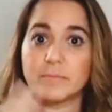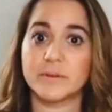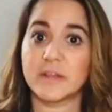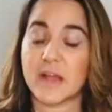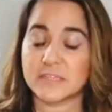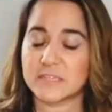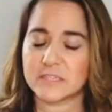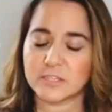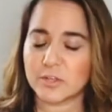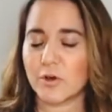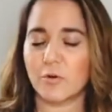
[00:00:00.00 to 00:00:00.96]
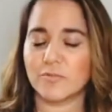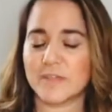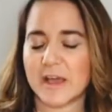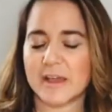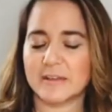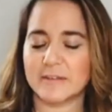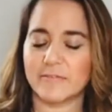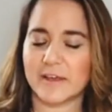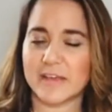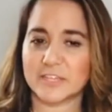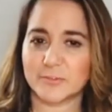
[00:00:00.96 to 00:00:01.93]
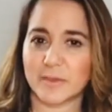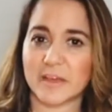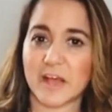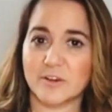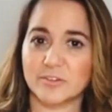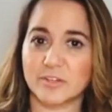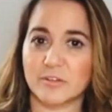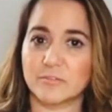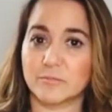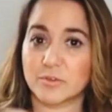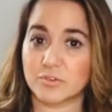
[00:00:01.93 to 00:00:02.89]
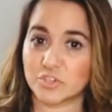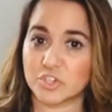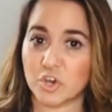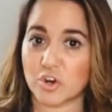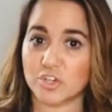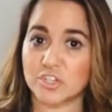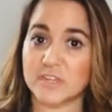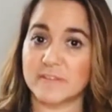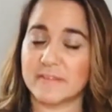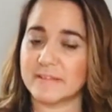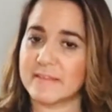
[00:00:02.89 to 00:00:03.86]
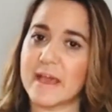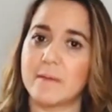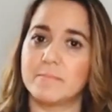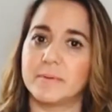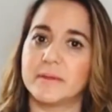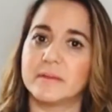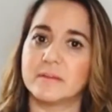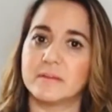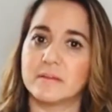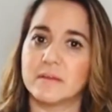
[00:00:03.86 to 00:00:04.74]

but I just know that if I ask my higher self to be in charge and that happened,